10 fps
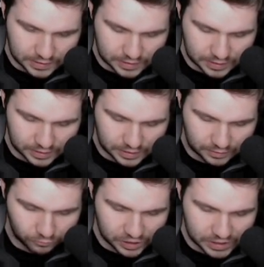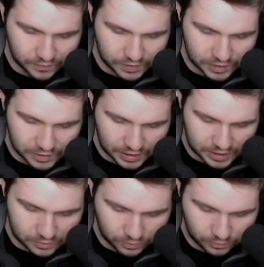117
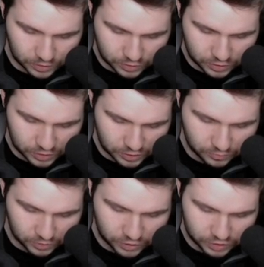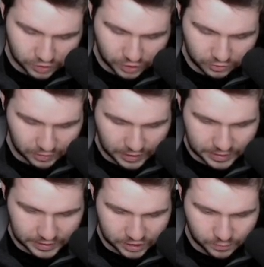dies, well then we're good. We're good to go.
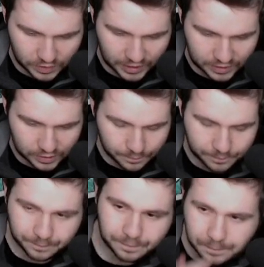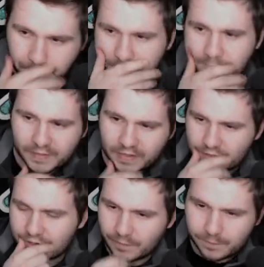And that should be that. Yep. There
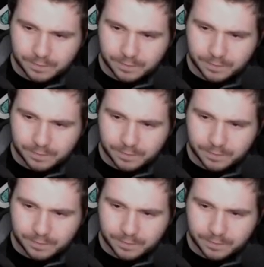we go.